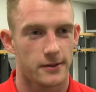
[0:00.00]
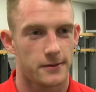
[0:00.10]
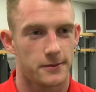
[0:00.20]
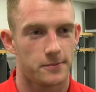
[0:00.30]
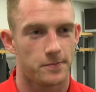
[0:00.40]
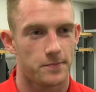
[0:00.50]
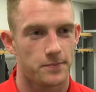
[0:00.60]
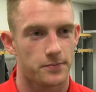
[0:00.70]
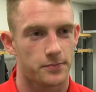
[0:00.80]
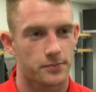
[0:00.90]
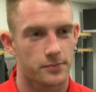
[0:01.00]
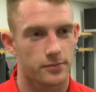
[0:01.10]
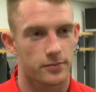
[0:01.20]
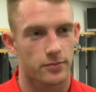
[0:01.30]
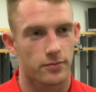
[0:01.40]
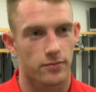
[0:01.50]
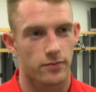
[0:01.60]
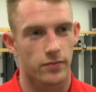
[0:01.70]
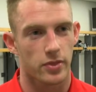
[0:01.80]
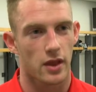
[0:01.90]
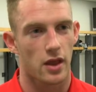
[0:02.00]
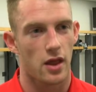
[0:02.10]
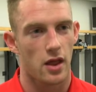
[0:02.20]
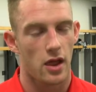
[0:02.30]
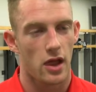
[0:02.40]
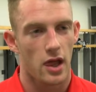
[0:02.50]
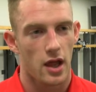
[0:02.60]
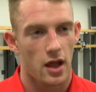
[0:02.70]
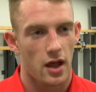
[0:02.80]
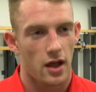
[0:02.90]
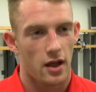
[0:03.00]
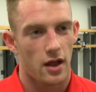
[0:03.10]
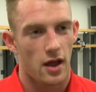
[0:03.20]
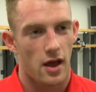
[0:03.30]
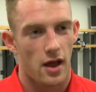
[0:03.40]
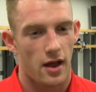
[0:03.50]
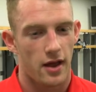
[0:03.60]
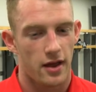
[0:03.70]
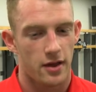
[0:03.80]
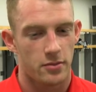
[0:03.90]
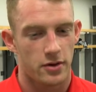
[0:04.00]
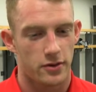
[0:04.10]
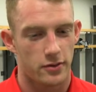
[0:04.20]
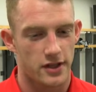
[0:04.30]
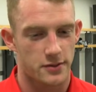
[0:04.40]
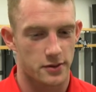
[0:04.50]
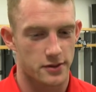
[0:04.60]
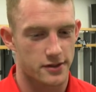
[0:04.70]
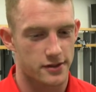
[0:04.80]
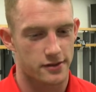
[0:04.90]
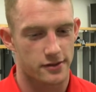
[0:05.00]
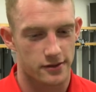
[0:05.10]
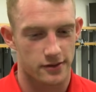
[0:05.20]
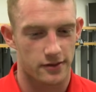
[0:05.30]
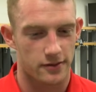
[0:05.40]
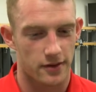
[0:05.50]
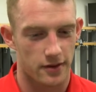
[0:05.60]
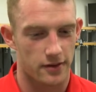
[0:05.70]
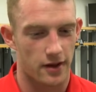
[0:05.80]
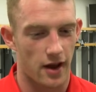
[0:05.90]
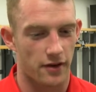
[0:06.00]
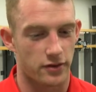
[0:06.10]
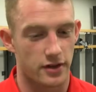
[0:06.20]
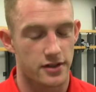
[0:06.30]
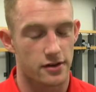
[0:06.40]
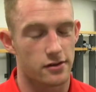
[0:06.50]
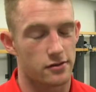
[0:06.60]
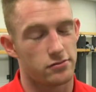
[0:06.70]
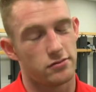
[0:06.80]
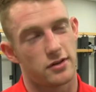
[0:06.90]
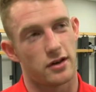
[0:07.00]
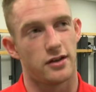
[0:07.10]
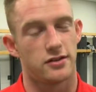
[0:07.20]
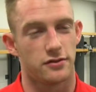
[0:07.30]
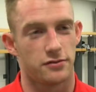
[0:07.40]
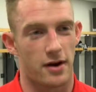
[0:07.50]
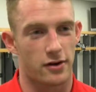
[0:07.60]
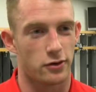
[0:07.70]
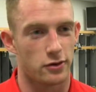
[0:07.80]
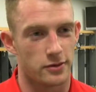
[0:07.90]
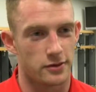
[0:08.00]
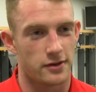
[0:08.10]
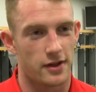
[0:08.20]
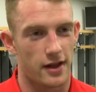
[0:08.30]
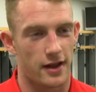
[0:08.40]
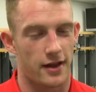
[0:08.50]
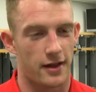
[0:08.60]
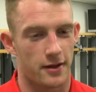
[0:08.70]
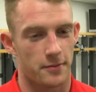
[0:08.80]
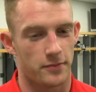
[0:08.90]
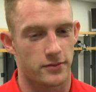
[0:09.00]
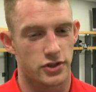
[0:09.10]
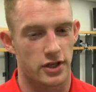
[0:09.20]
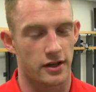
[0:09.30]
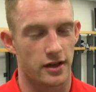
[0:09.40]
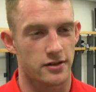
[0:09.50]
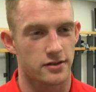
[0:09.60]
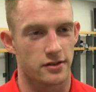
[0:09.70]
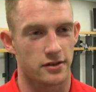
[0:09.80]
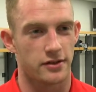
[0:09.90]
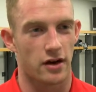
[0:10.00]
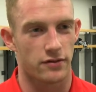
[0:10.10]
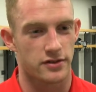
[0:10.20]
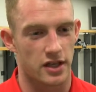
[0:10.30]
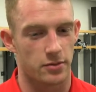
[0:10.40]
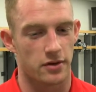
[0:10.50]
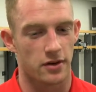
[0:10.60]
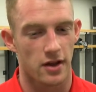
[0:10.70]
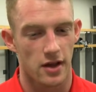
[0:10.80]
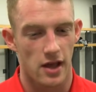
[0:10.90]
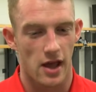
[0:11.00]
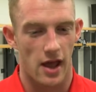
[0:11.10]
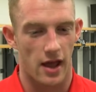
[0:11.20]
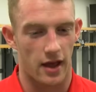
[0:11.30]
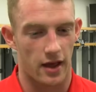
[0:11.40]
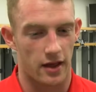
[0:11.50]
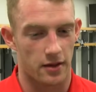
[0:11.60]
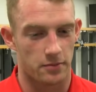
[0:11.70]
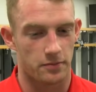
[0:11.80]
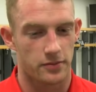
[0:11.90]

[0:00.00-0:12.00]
when you talk about a crop of talent, who's there? I mean, who are the who are the main men for you this year? Um, well, I suppose after this year, the likes of Mark Coleman, um, Shane Kingston, Darragh Fitzgibbon, um,